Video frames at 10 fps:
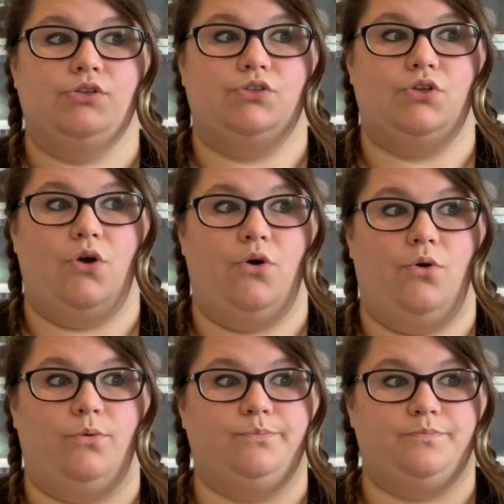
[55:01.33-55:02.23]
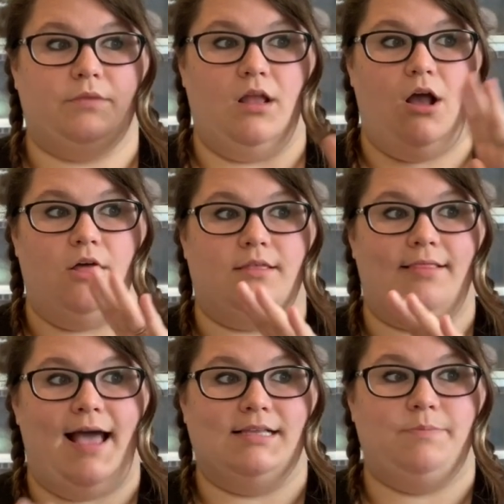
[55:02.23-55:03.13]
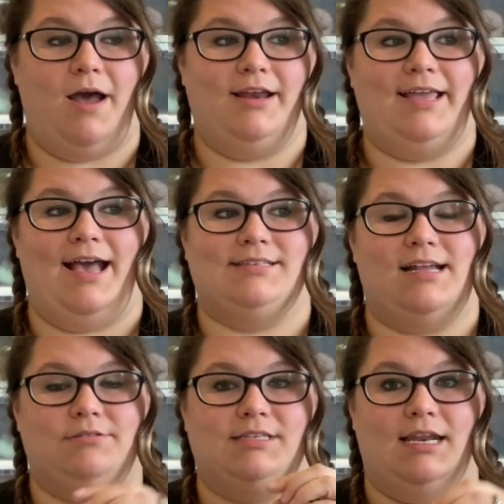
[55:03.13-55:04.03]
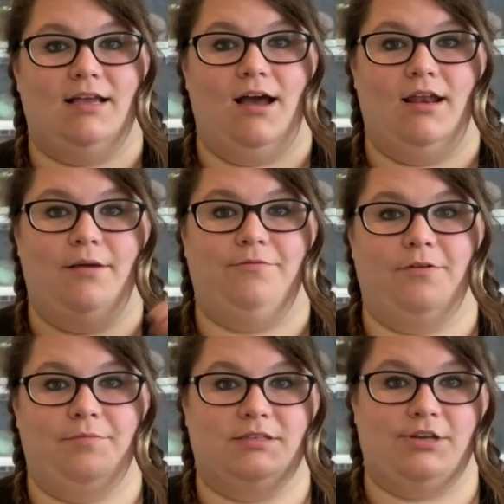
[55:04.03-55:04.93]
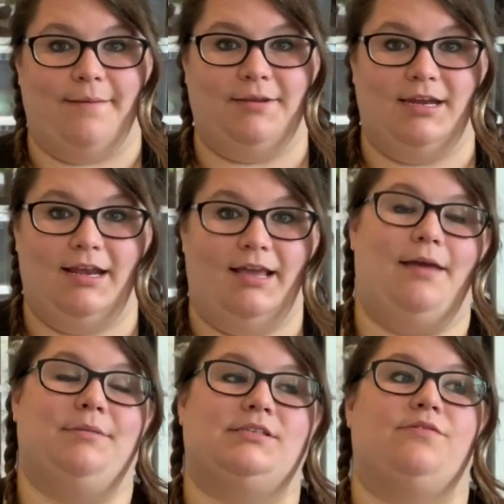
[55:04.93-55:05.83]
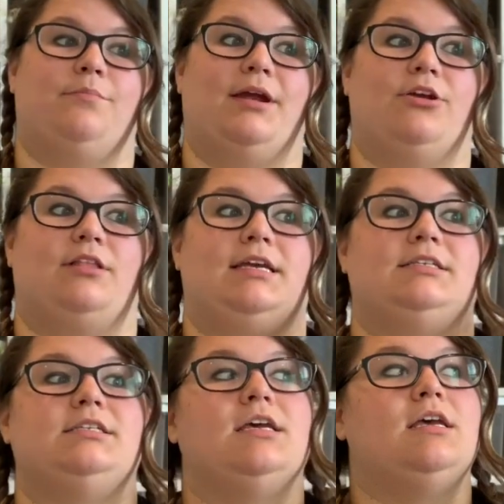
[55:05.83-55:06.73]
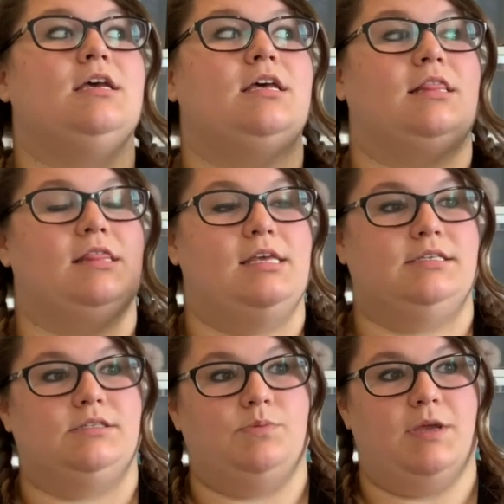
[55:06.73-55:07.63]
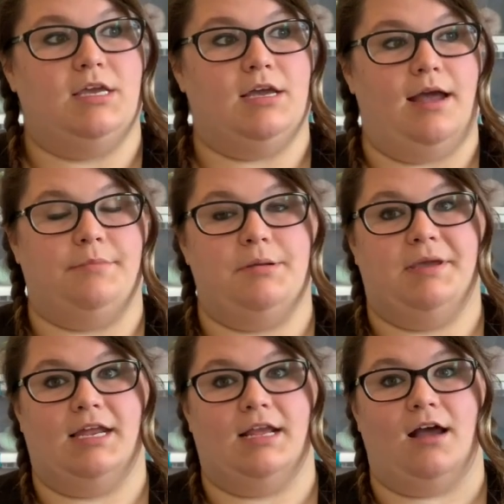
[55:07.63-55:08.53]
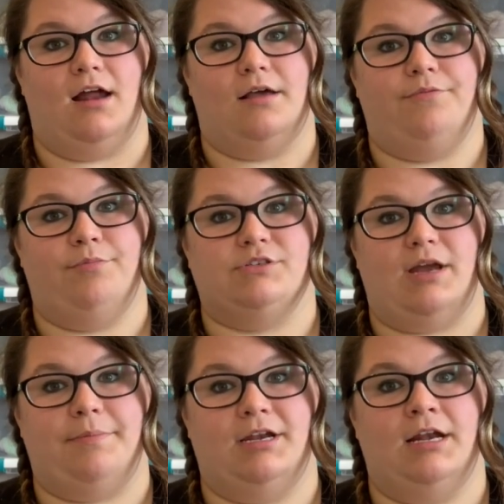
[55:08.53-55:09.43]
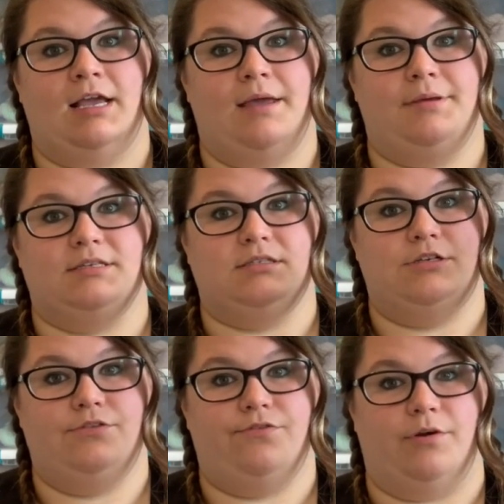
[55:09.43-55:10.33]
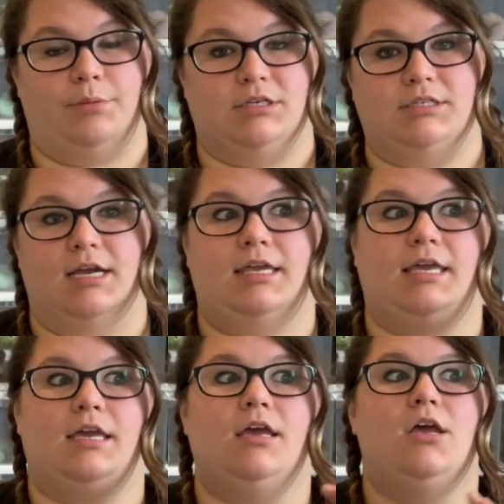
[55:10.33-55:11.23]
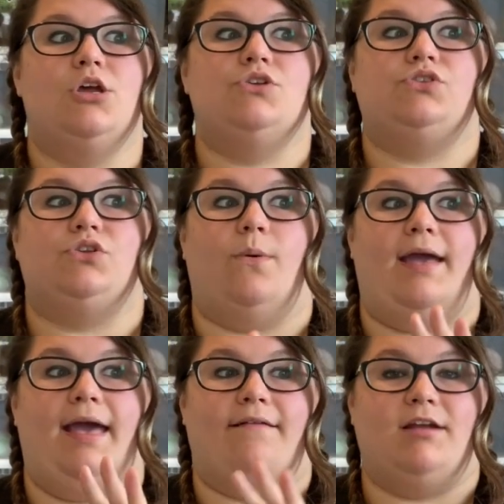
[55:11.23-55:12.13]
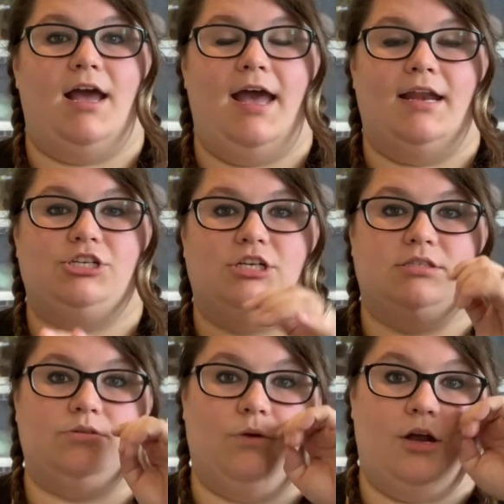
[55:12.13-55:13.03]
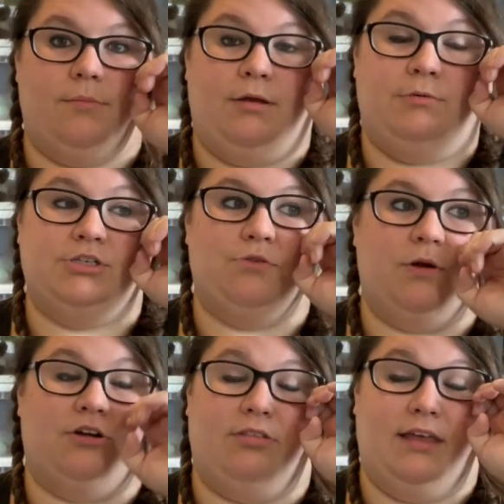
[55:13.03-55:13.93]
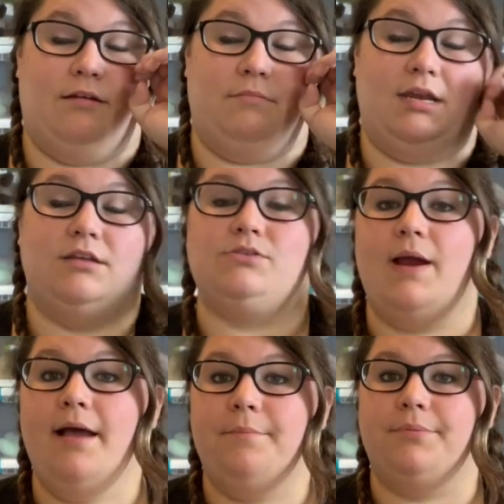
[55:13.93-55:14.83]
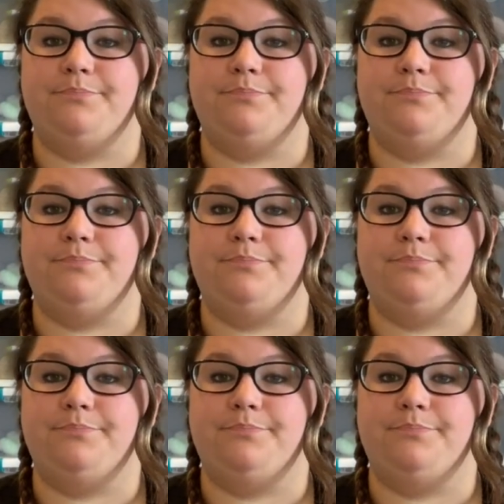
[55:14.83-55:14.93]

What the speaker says: So on the last podcast, I was getting caught up from the scrappy knitting I missed from Maryland. This week, I'm going to be getting caught up from the scrappy knitting I missed from Kentucky. So I have not had a chance to work on my Winter Wonderland and Minis wrap.